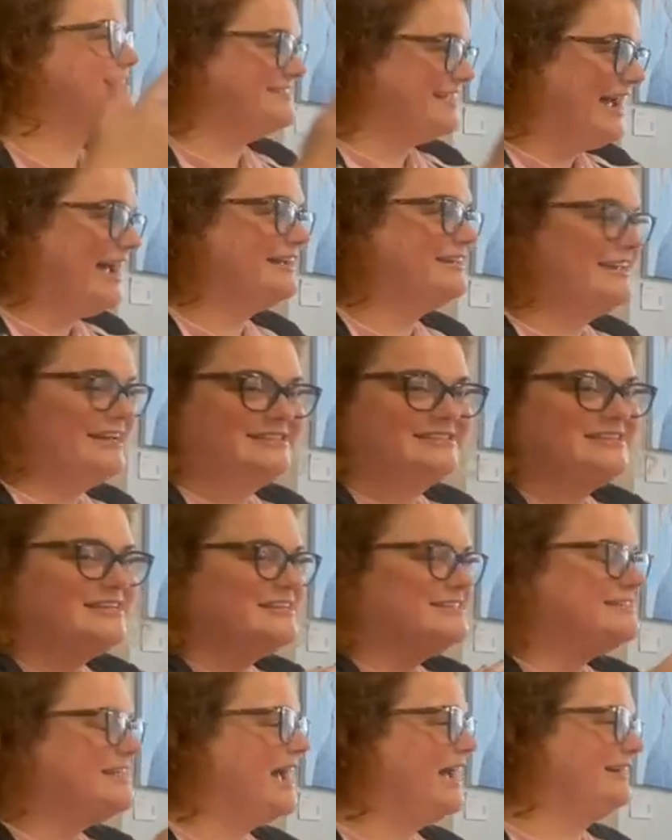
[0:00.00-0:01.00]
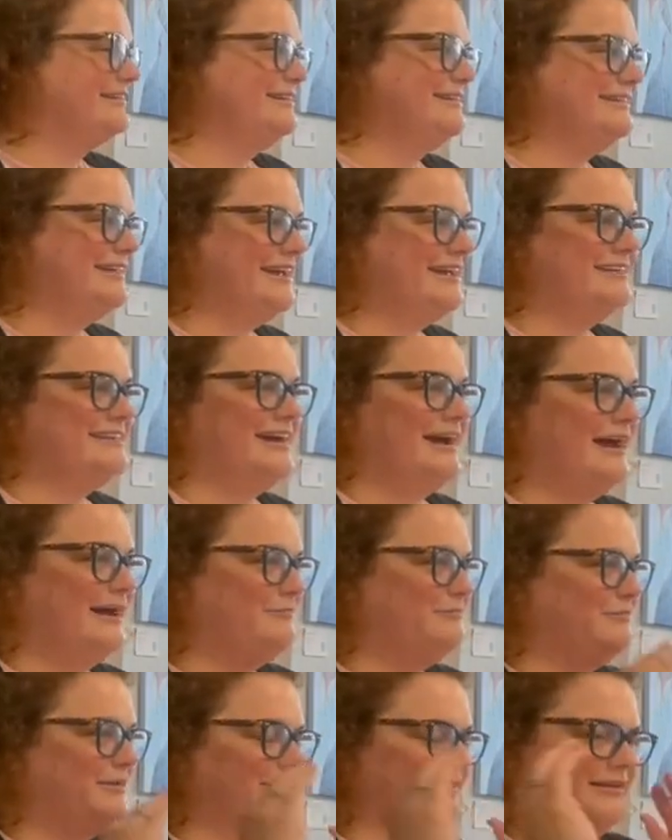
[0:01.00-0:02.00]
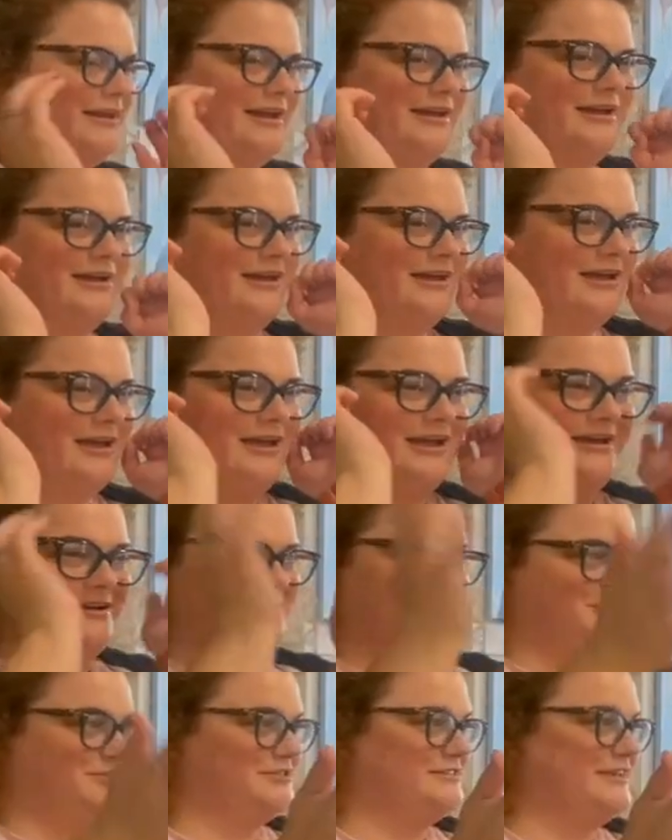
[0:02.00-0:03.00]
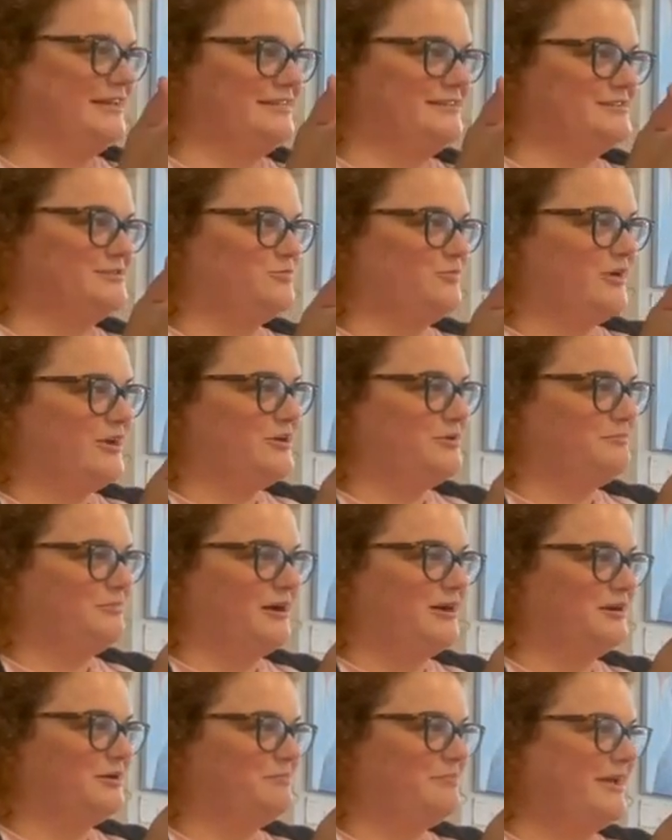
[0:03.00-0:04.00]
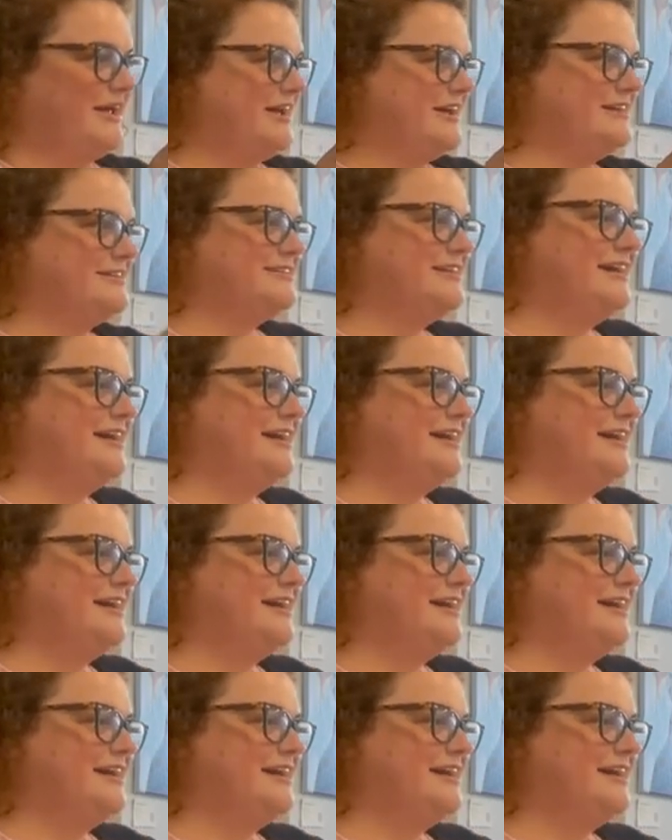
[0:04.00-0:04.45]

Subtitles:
Exactly, it's exactly like that, but like it is just like this weird punk band.